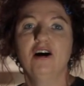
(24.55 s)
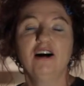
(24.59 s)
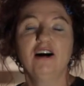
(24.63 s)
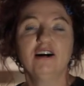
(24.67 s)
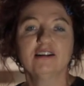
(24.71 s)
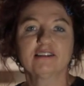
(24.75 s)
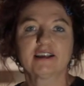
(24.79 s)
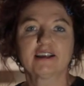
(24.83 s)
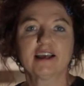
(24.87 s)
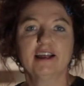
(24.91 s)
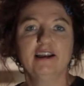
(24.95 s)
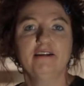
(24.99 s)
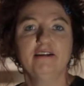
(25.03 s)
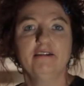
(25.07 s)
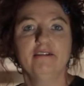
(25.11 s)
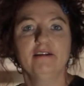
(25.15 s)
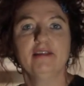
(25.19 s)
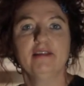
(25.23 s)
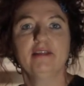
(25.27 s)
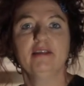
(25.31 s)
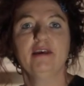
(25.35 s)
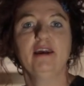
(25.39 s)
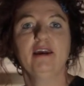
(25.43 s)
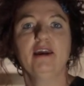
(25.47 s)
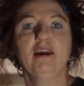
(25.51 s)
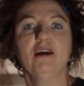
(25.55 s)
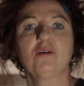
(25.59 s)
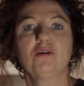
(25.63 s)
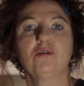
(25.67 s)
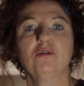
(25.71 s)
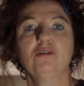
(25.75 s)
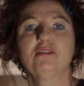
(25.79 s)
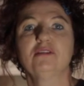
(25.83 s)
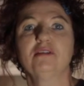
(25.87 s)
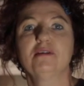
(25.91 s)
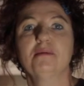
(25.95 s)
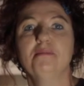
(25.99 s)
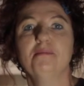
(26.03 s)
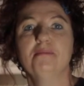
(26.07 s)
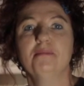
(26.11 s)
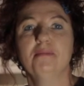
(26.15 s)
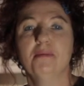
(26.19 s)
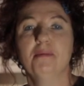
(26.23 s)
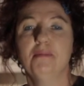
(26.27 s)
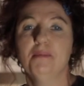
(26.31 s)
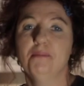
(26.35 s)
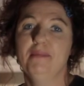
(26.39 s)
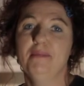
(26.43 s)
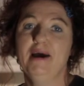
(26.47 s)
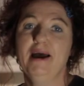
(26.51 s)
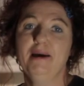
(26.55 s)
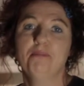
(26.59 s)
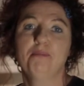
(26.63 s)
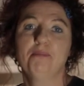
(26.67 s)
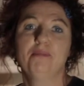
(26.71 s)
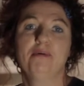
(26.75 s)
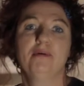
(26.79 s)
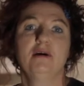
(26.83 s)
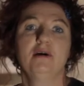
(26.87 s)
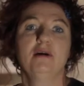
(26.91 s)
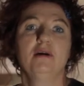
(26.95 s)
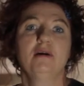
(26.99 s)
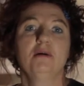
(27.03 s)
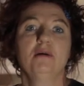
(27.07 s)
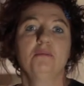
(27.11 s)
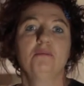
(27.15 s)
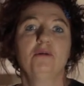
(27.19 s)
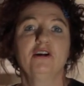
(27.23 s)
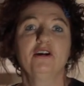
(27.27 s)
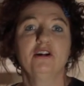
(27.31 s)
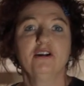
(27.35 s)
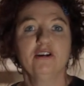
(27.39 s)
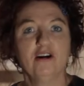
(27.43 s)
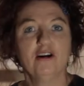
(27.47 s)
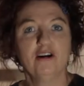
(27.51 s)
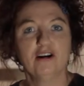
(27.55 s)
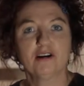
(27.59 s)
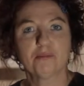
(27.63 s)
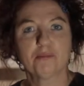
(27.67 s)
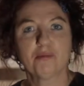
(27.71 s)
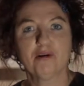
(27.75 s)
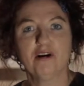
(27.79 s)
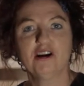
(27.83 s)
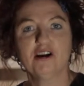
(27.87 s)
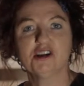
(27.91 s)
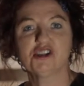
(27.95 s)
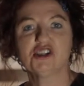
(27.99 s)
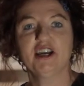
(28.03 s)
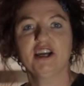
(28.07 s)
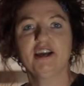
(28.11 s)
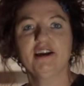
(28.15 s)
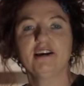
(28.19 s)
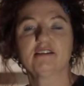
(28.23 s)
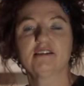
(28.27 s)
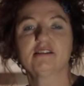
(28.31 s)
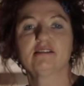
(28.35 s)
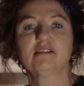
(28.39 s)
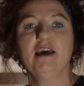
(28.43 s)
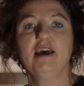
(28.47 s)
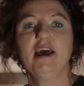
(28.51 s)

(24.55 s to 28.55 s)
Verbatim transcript: art gallery there called the MAP Modern Art Projects,